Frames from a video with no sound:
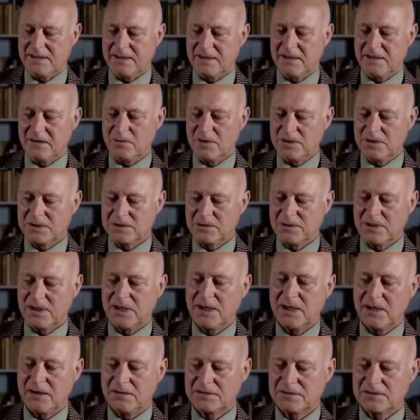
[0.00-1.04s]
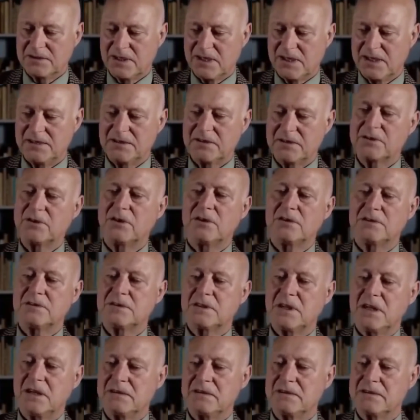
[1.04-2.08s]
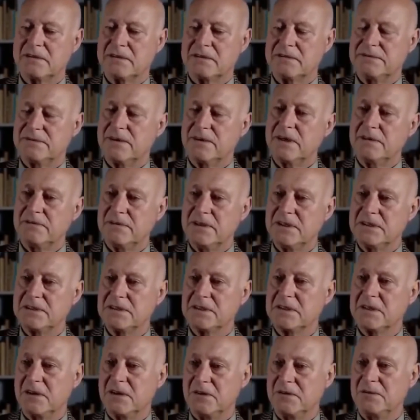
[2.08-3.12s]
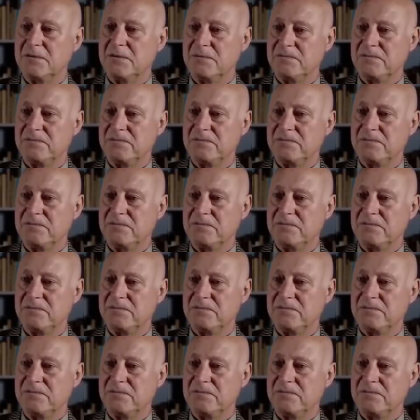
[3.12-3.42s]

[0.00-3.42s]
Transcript: "I went to a house that had a cot death 5 years ago.